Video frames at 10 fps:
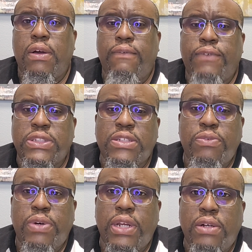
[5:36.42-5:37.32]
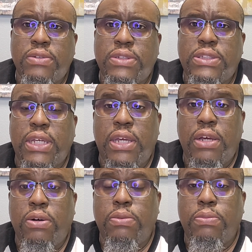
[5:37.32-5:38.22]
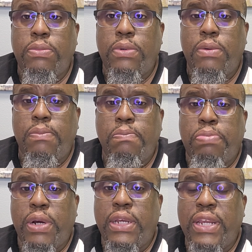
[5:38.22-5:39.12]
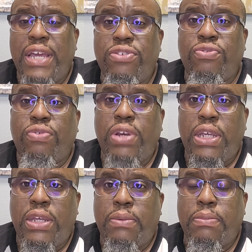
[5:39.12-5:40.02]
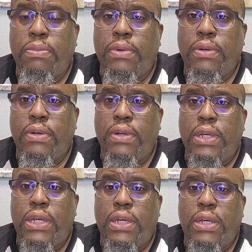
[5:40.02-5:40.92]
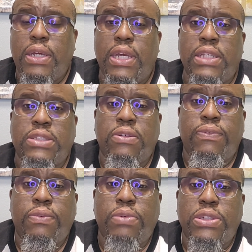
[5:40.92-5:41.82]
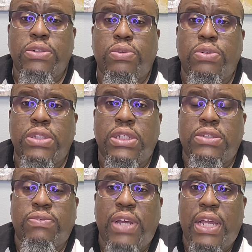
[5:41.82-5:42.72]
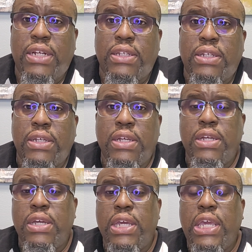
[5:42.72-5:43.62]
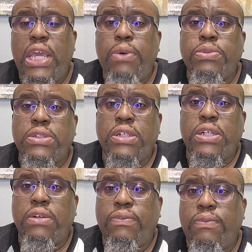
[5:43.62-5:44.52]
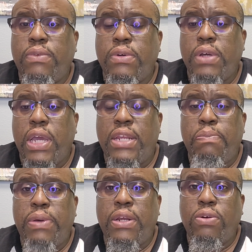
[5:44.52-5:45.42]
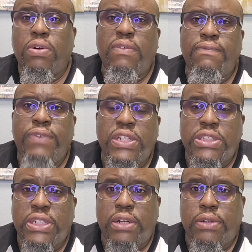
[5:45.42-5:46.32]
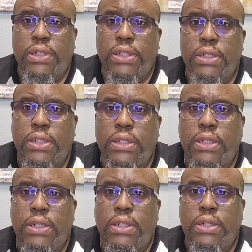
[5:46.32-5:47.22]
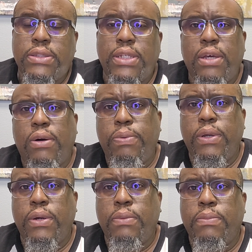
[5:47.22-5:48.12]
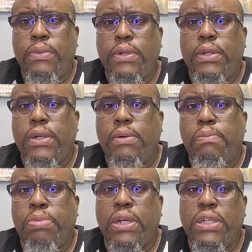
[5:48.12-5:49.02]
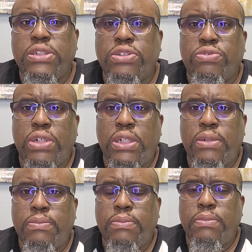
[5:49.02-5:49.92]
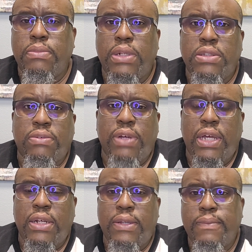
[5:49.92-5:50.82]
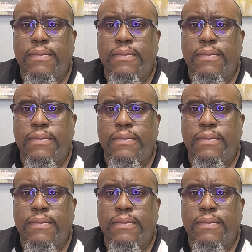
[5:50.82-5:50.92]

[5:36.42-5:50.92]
for someone else to help bring that dream into fruition or into reality. He was looking and depending on a visionary to help him bring his dream into reality.